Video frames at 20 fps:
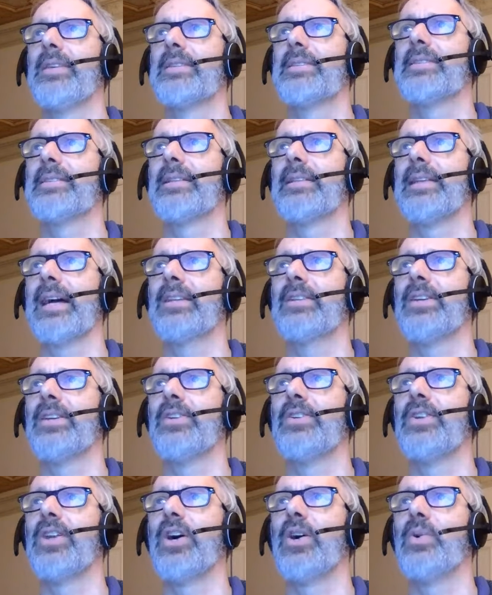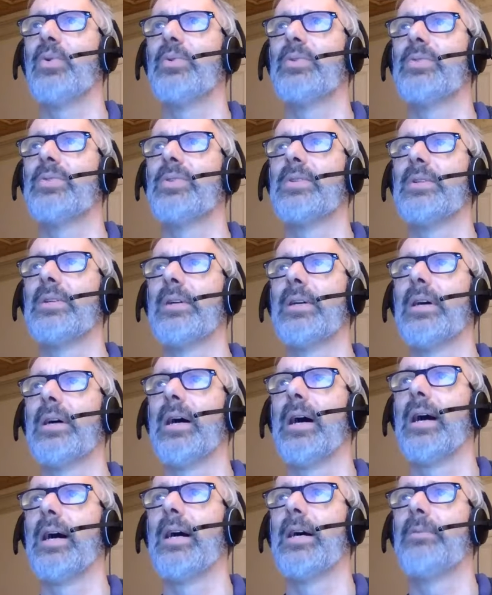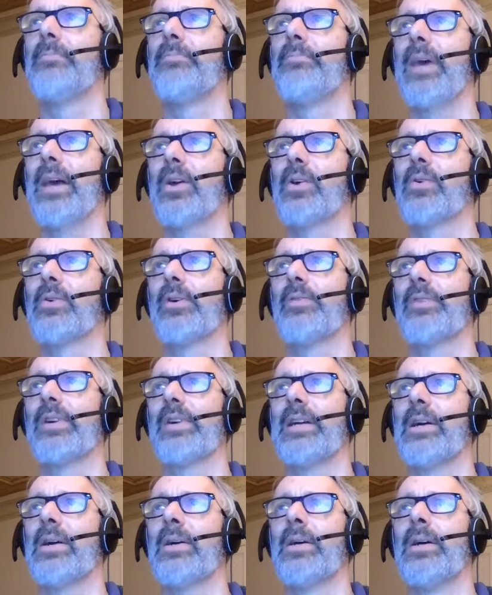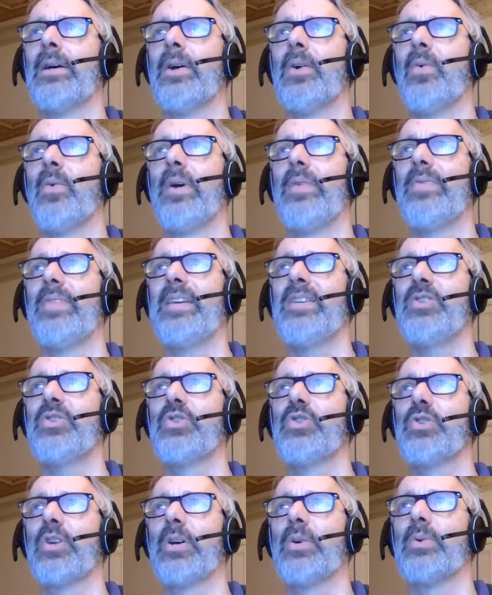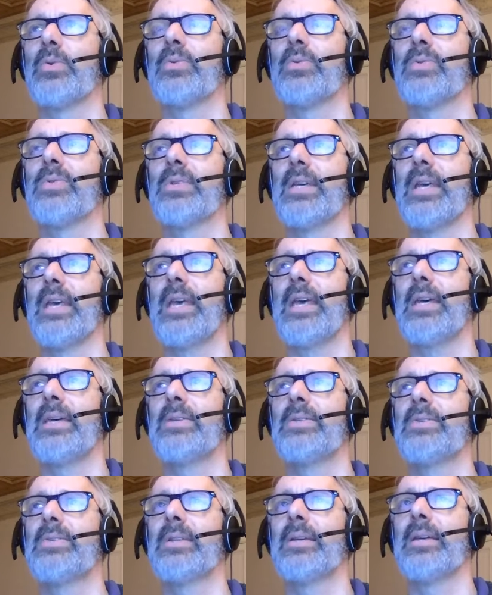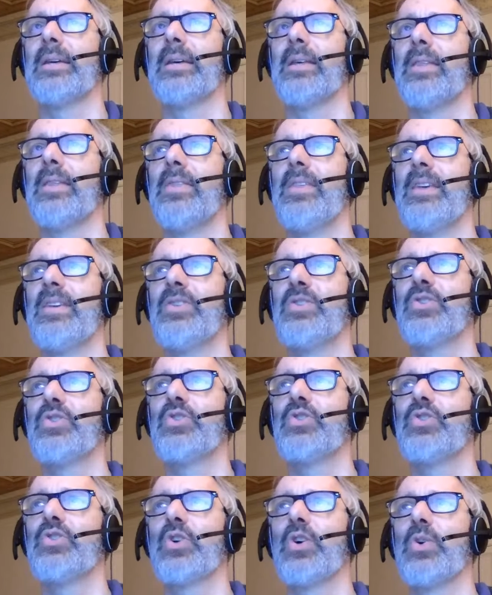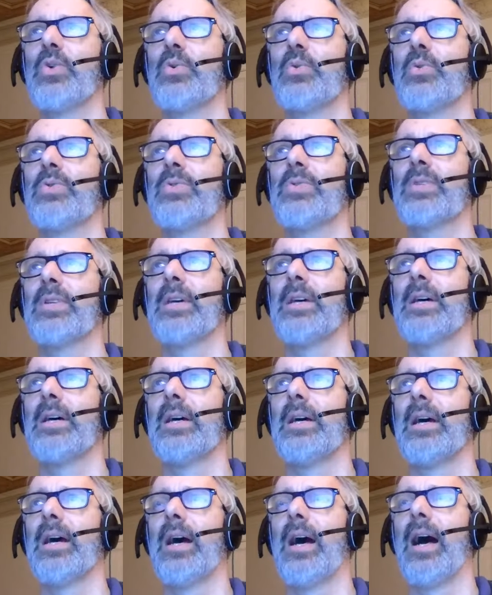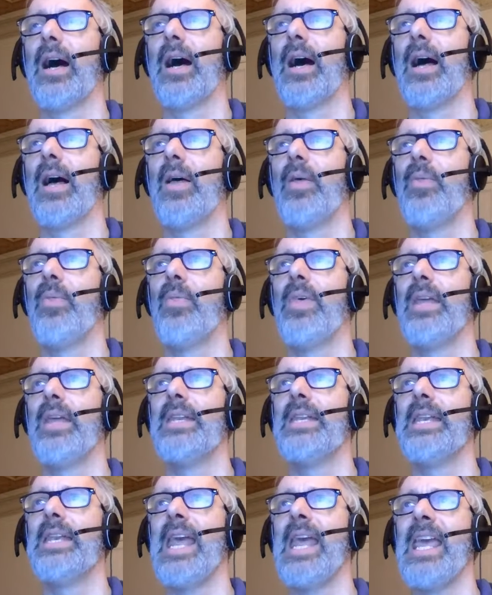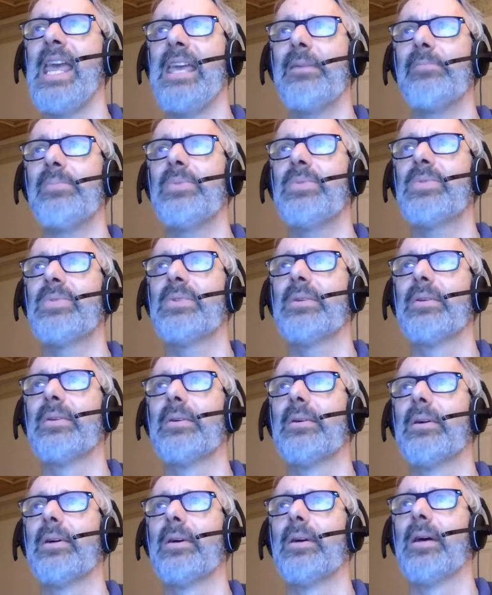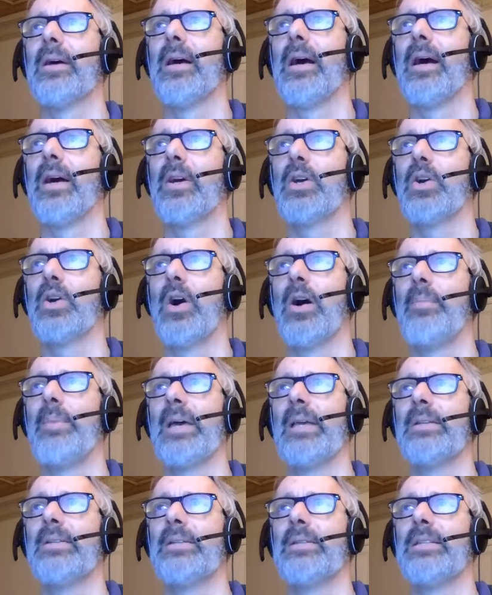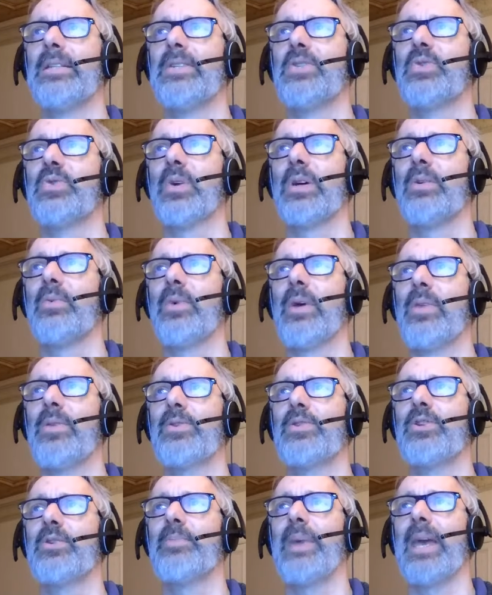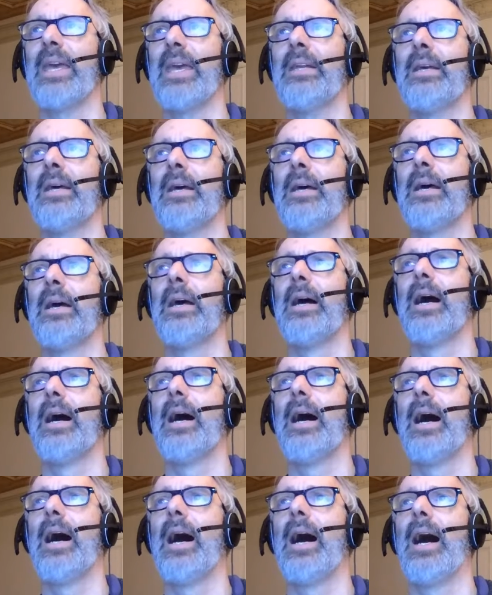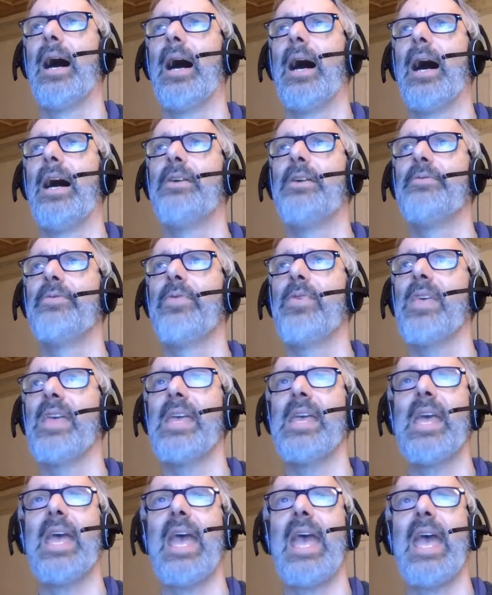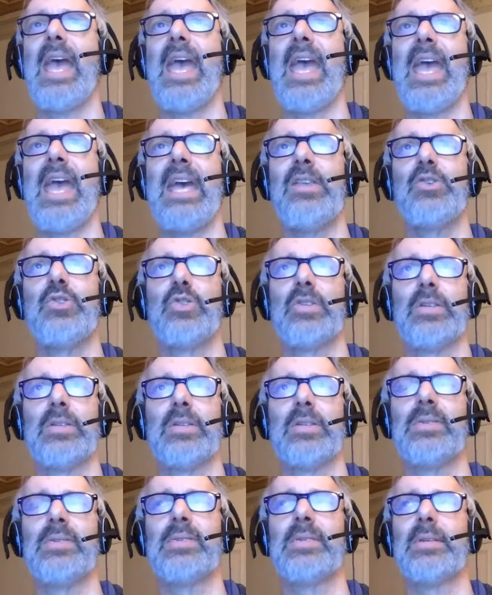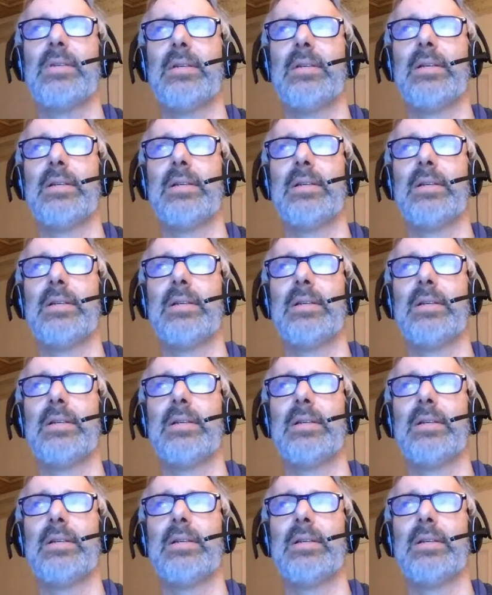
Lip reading: the selected nodes picker over here. What this shows is the names, comment, disjoint with, domain, of the edges